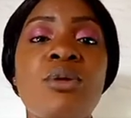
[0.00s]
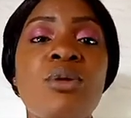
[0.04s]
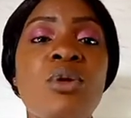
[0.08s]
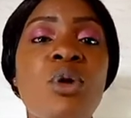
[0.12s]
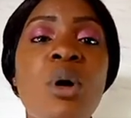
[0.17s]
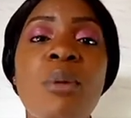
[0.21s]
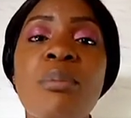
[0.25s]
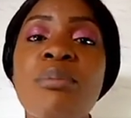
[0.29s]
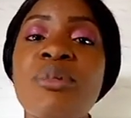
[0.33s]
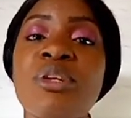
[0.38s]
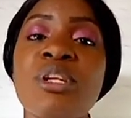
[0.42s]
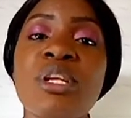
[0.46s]

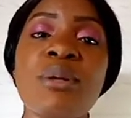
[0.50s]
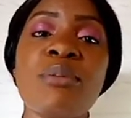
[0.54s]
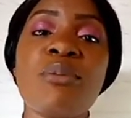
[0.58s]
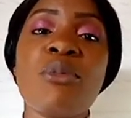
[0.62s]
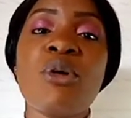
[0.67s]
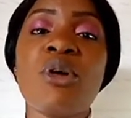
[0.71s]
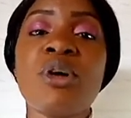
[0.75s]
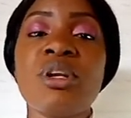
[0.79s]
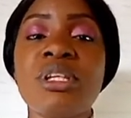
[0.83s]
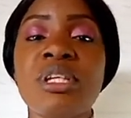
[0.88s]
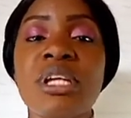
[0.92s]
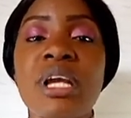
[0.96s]
lobe
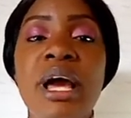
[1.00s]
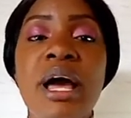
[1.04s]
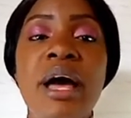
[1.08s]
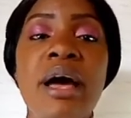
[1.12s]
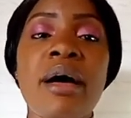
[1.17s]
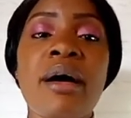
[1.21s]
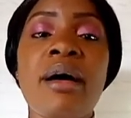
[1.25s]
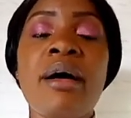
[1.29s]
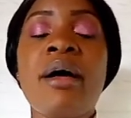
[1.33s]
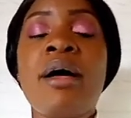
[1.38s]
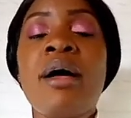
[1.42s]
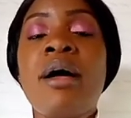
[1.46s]

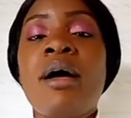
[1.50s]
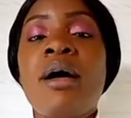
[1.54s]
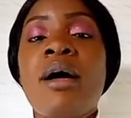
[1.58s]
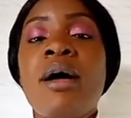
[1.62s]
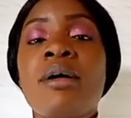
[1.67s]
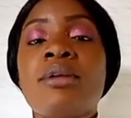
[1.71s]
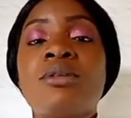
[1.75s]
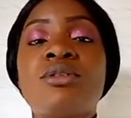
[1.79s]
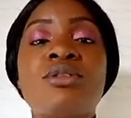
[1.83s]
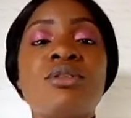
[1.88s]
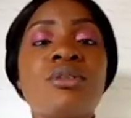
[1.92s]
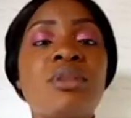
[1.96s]
pneumonia
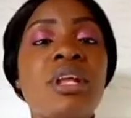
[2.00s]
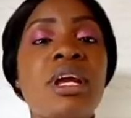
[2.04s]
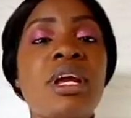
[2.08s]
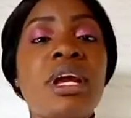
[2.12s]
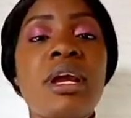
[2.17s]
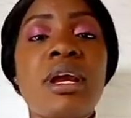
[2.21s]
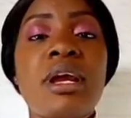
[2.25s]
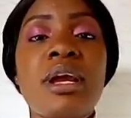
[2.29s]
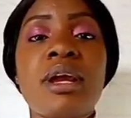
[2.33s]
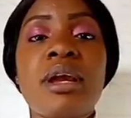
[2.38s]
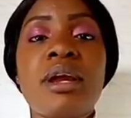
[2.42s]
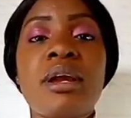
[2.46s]
to
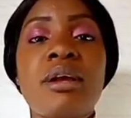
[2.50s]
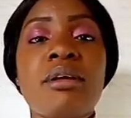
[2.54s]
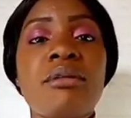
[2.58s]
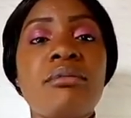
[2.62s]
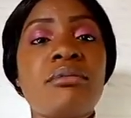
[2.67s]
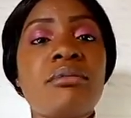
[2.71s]
the